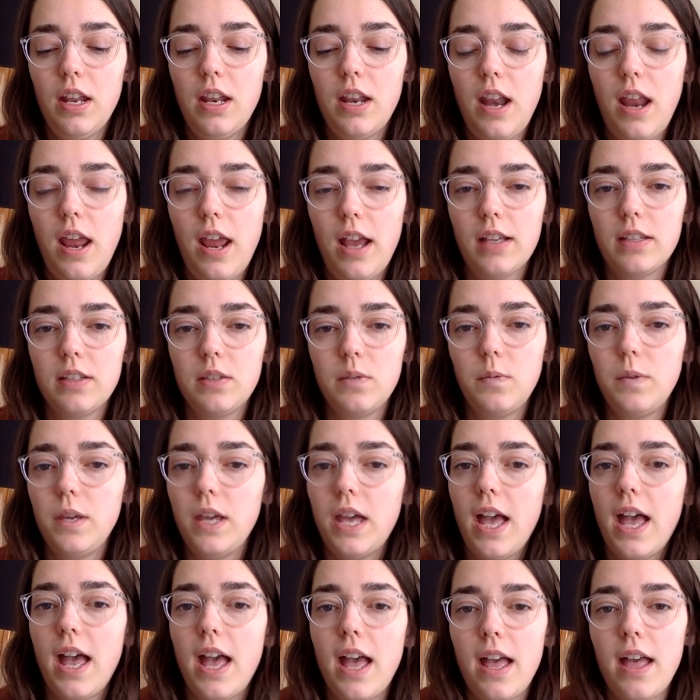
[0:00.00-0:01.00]
Next, we
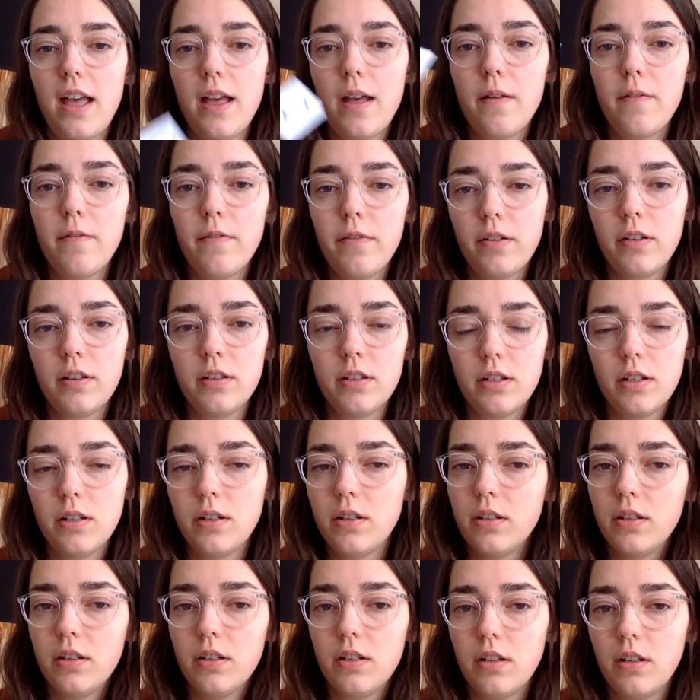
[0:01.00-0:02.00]
have
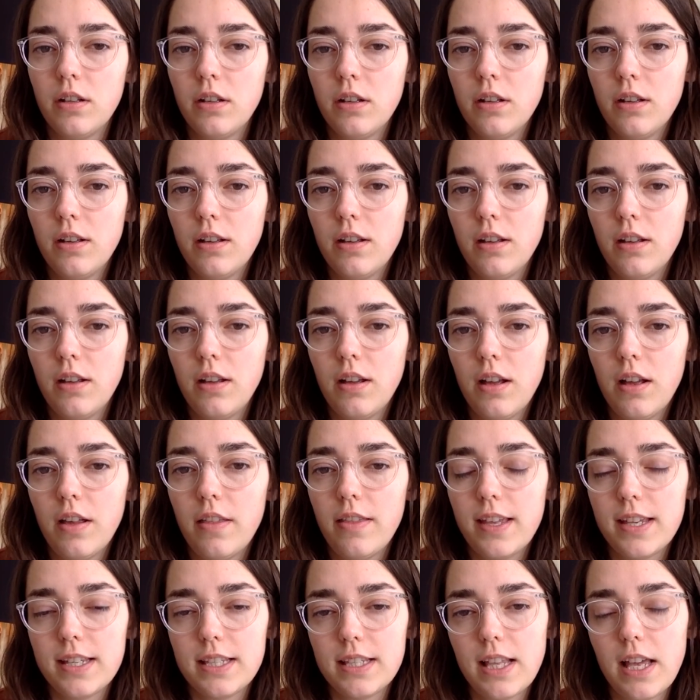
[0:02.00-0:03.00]

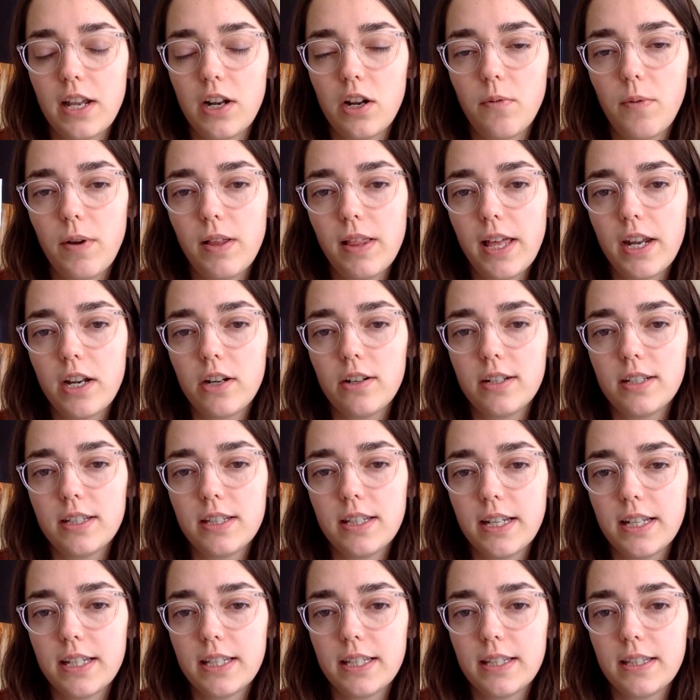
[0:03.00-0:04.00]
this letter. What letter is
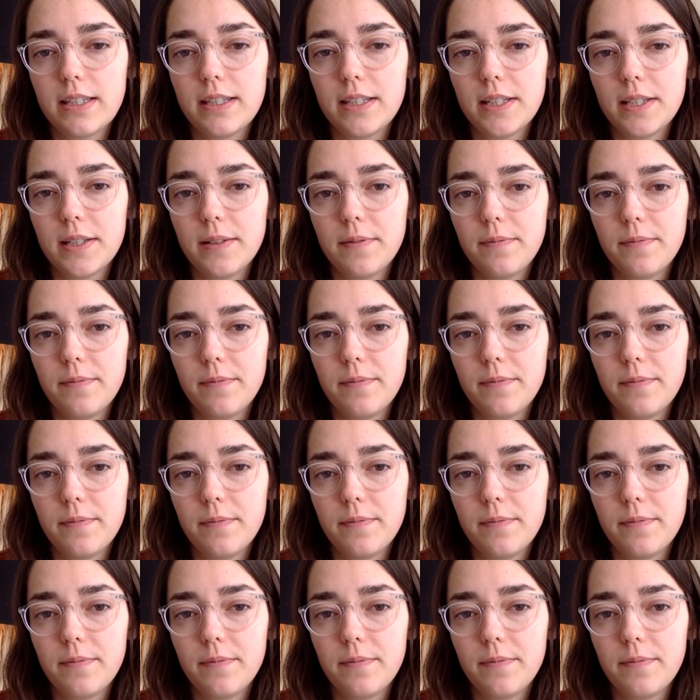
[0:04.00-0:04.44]
this?